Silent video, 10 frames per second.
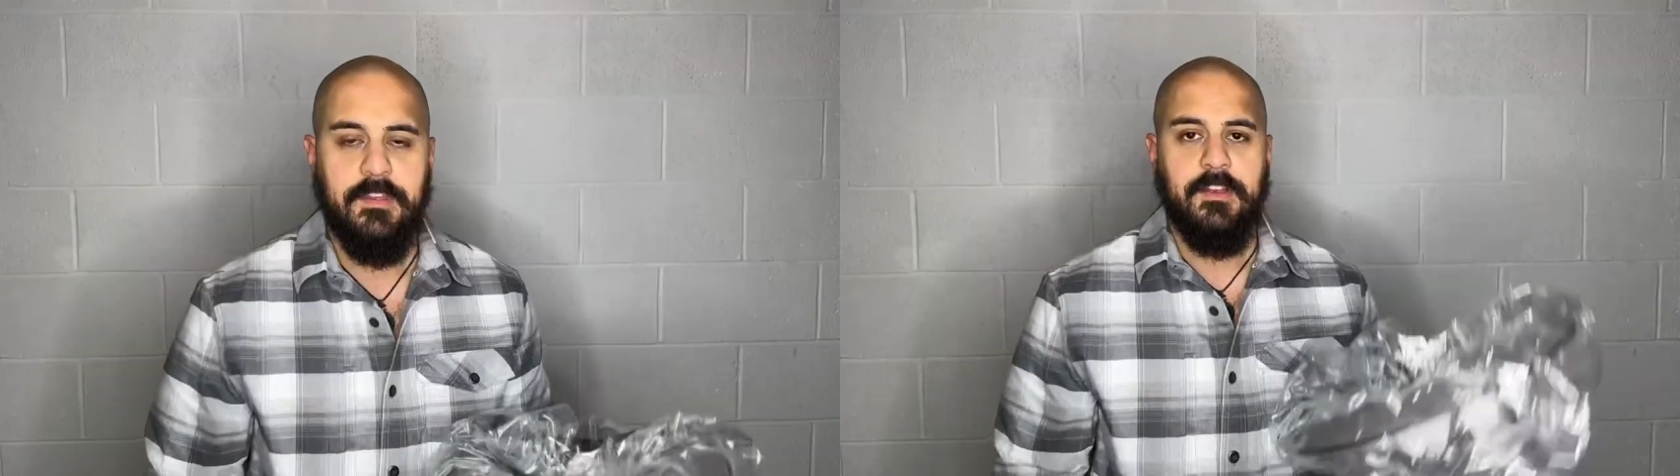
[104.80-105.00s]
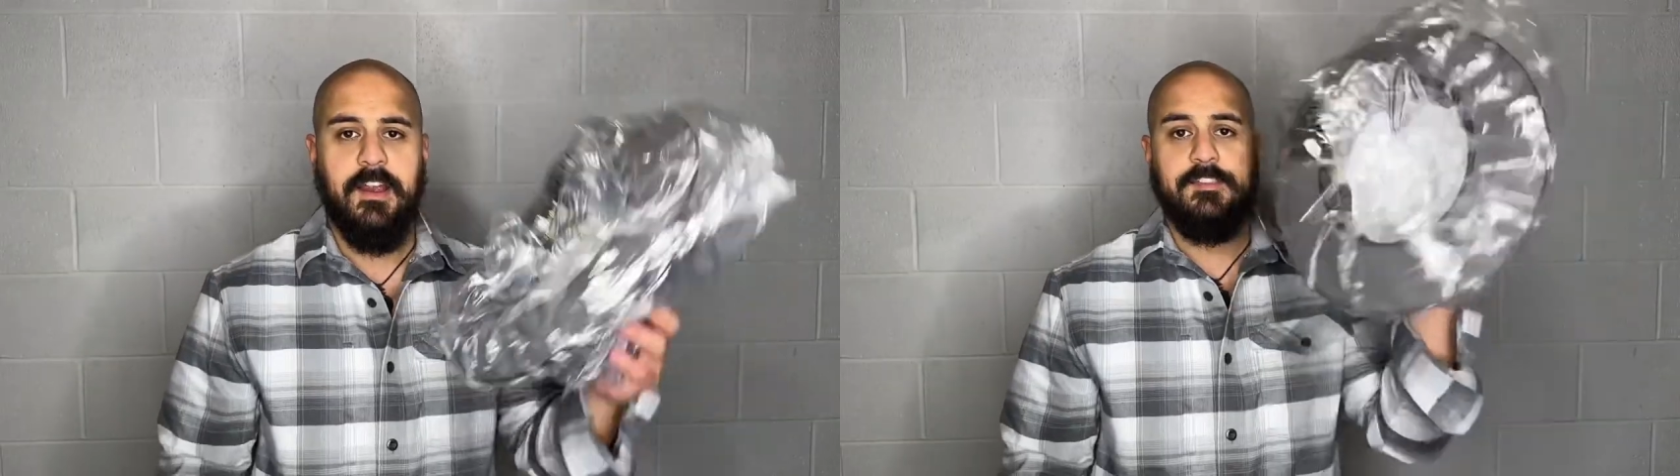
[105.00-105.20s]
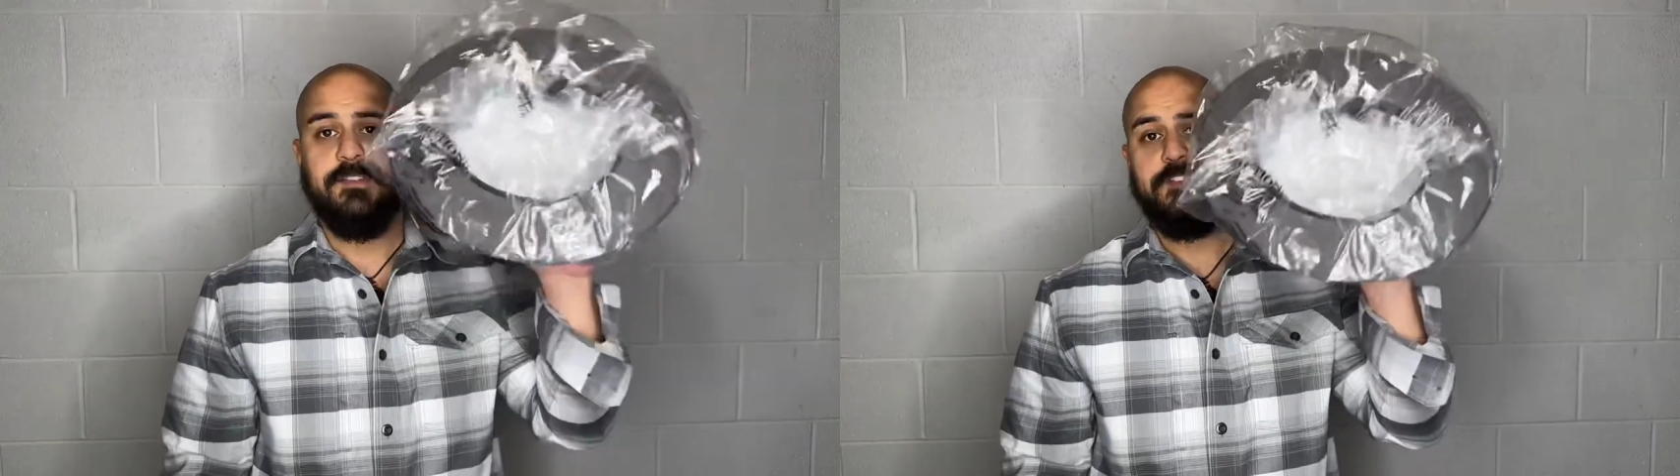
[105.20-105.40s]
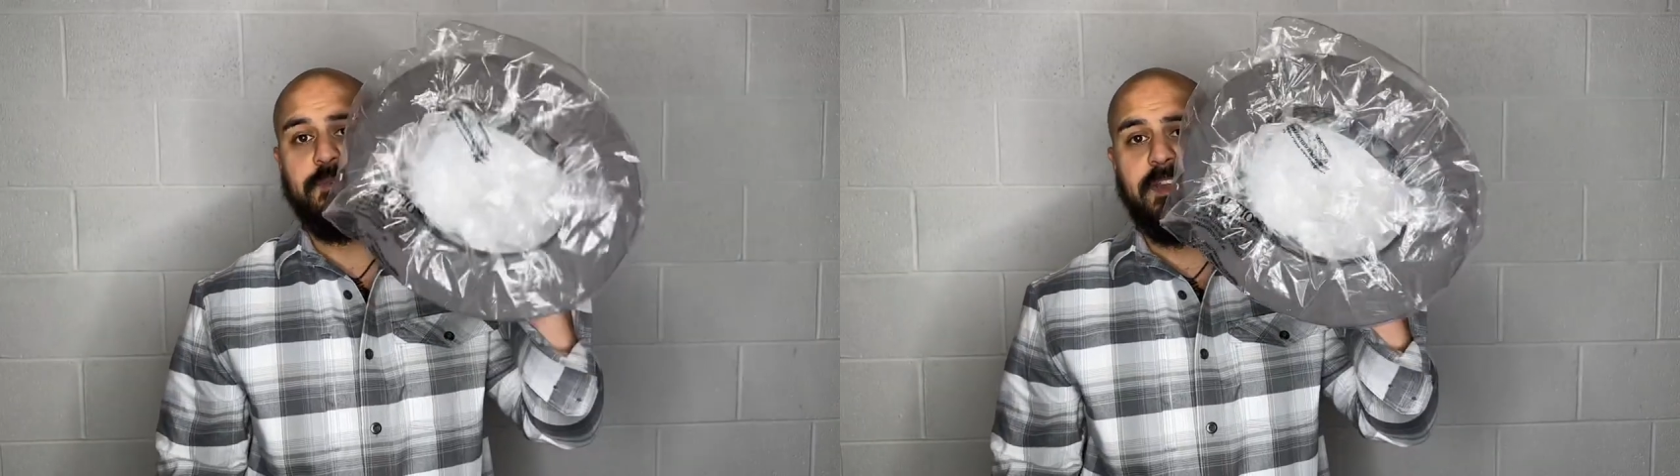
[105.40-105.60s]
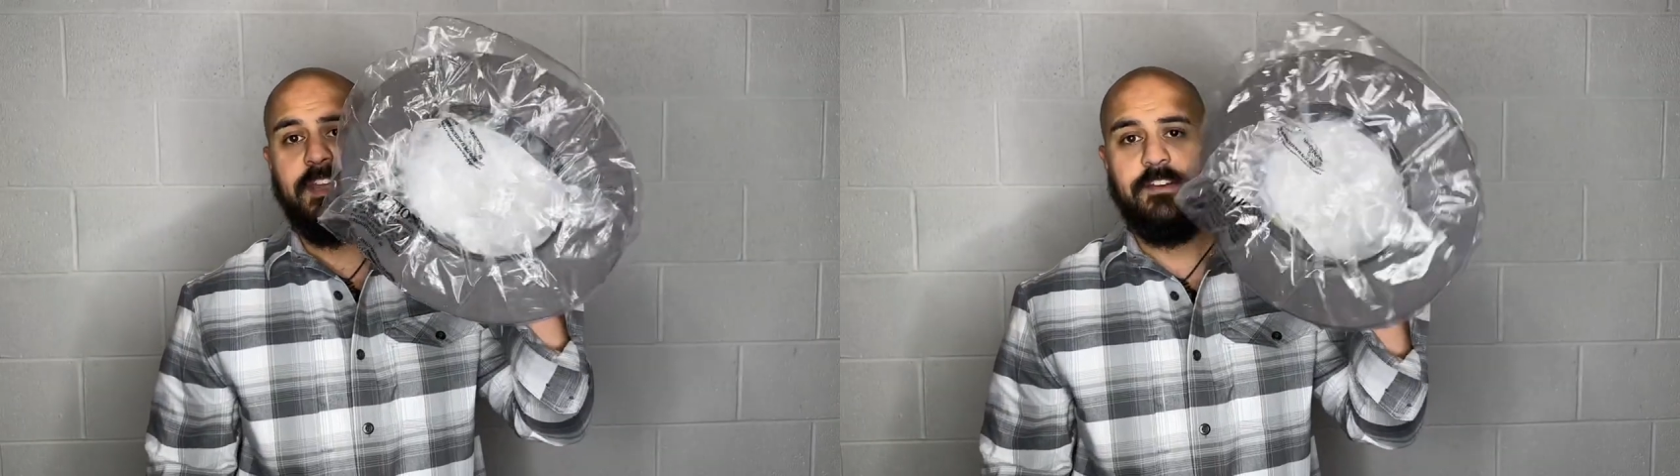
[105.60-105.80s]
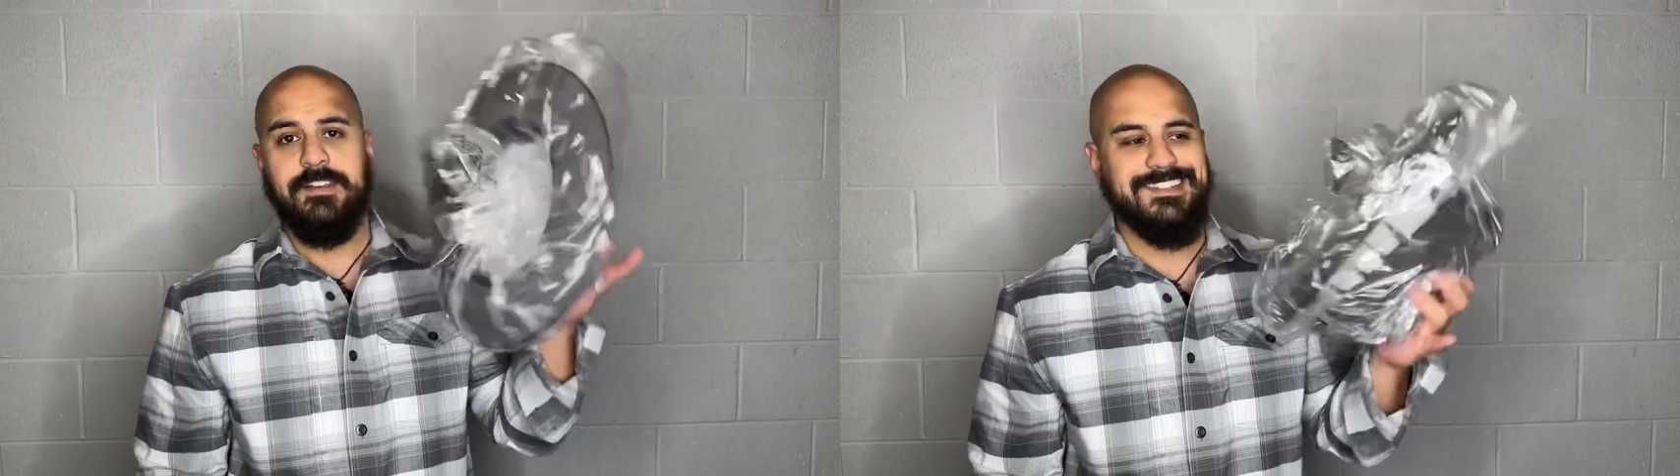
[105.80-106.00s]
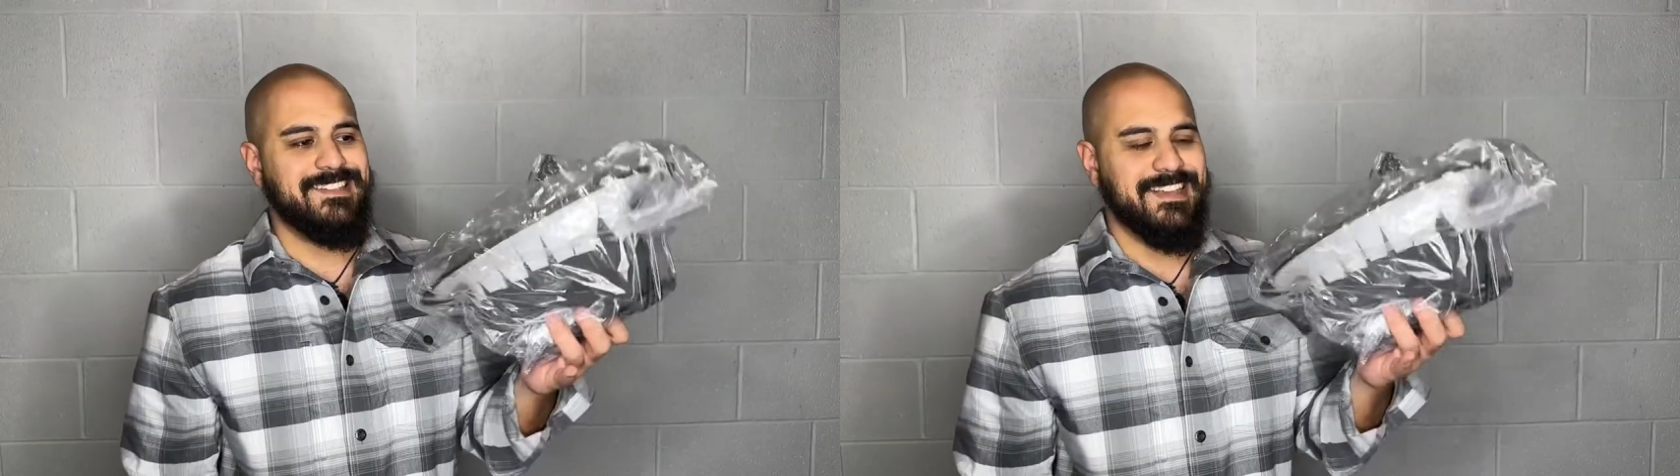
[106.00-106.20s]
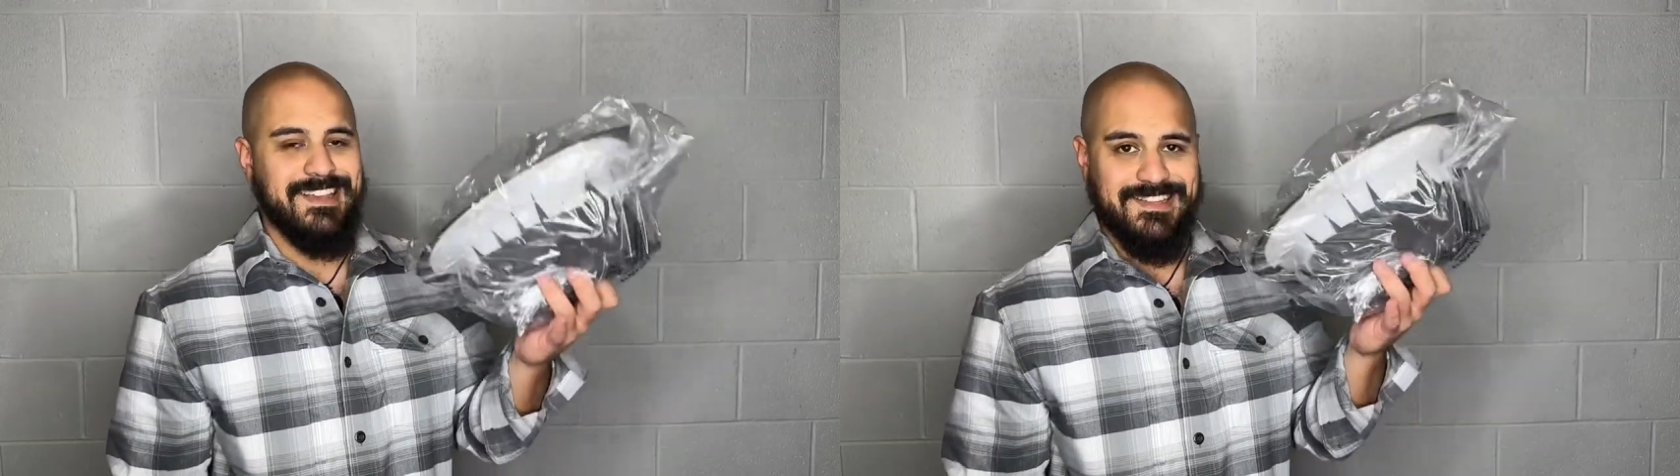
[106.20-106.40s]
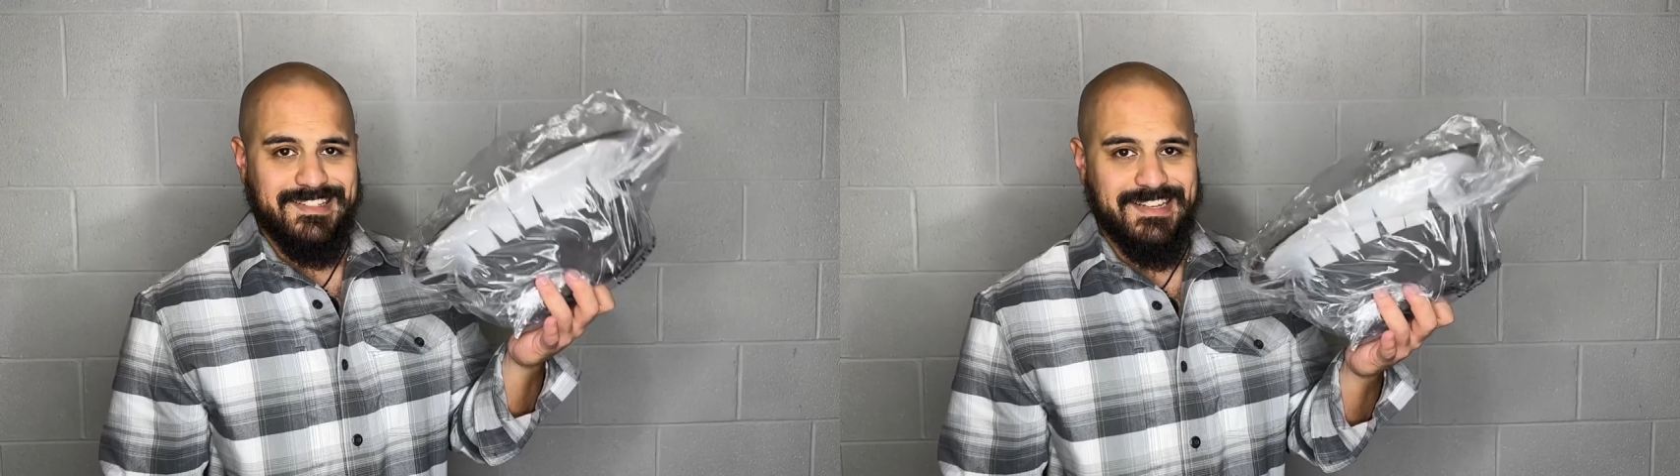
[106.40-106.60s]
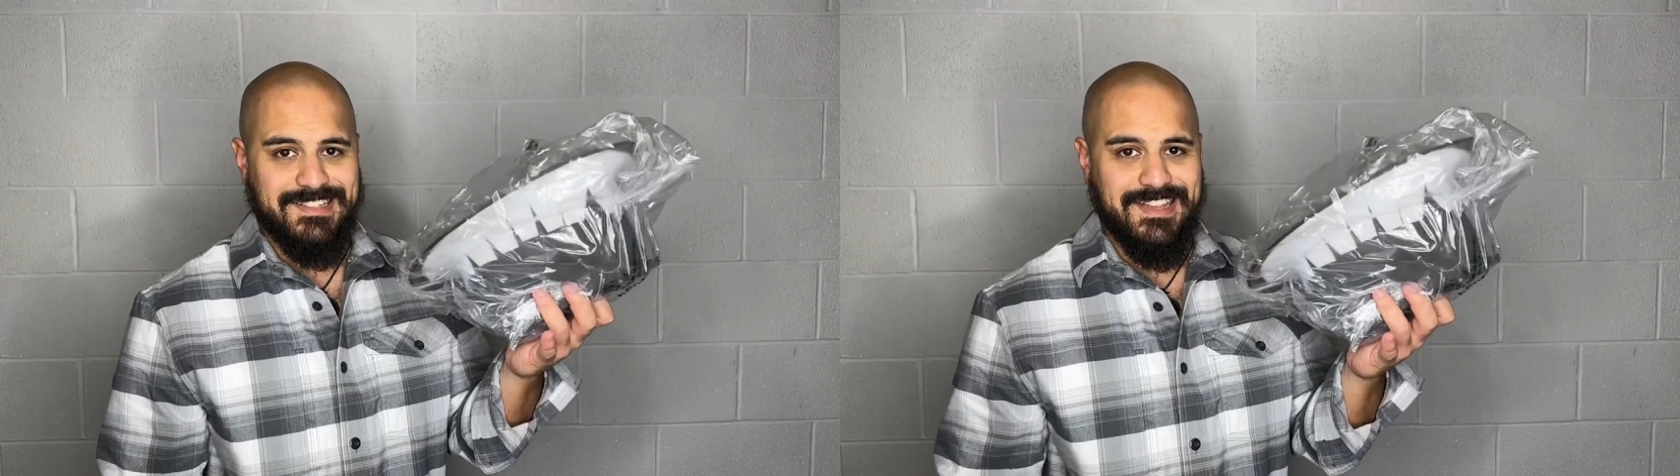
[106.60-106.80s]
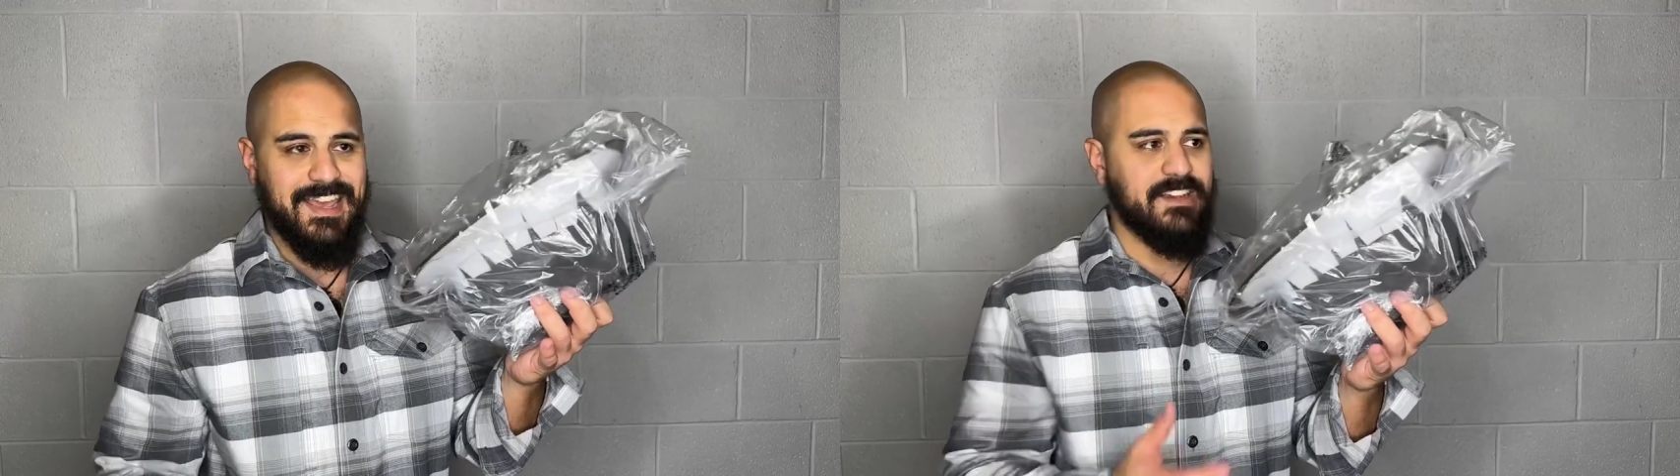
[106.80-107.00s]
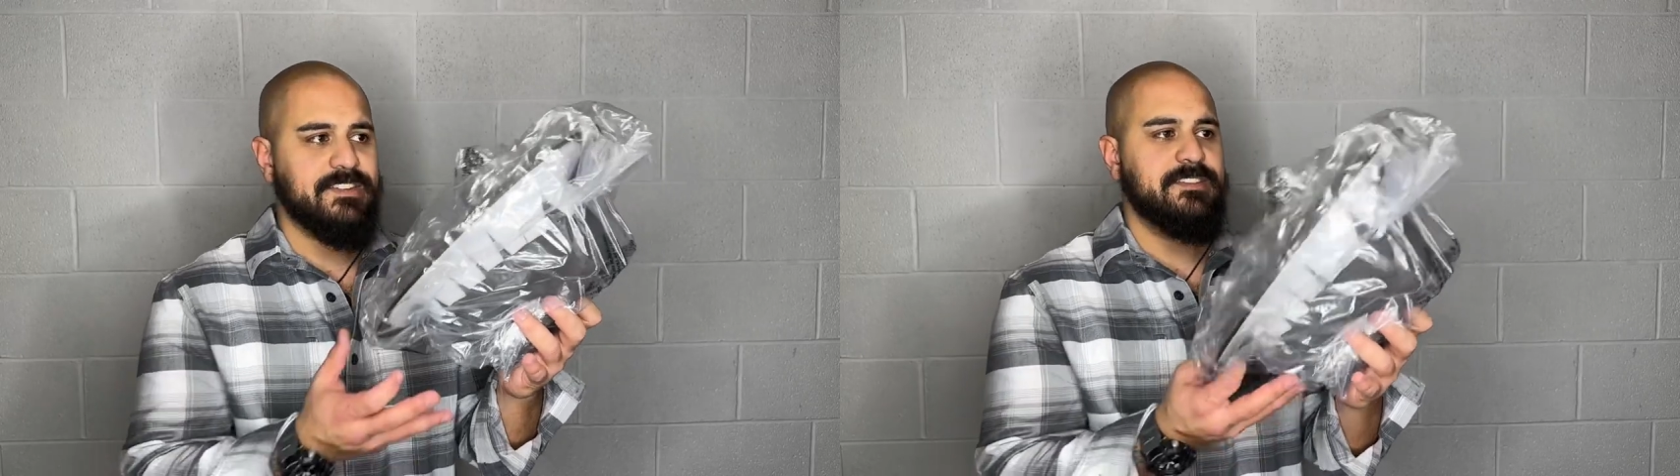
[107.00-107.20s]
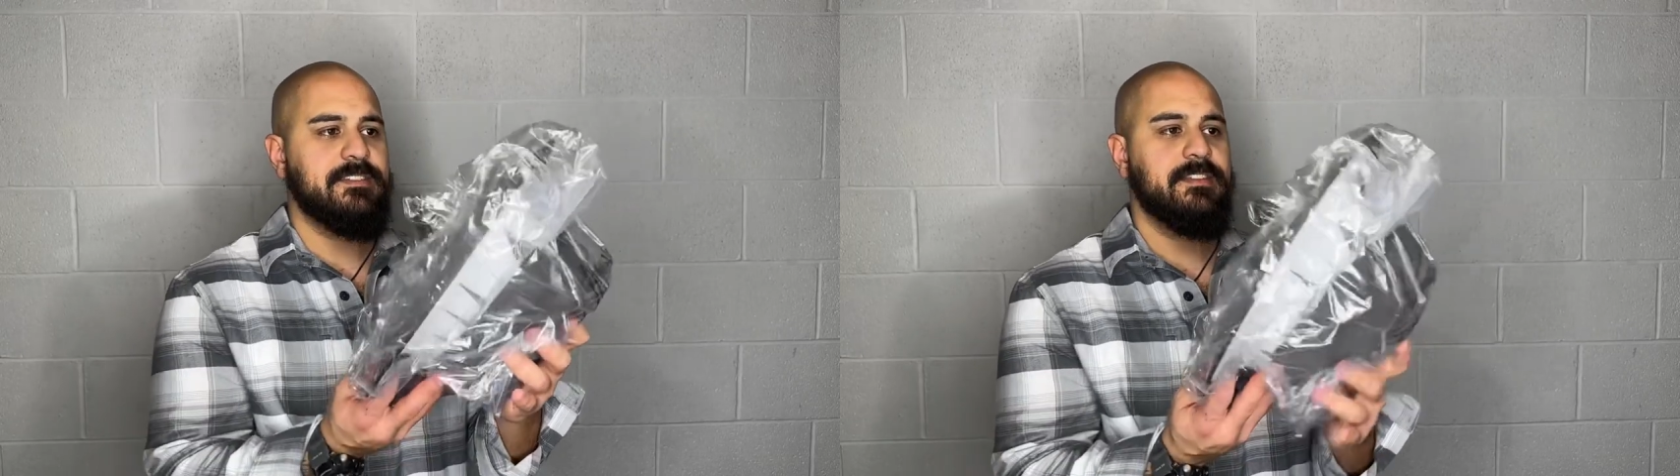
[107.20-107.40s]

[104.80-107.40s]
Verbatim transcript: All right, so this one here is the six X.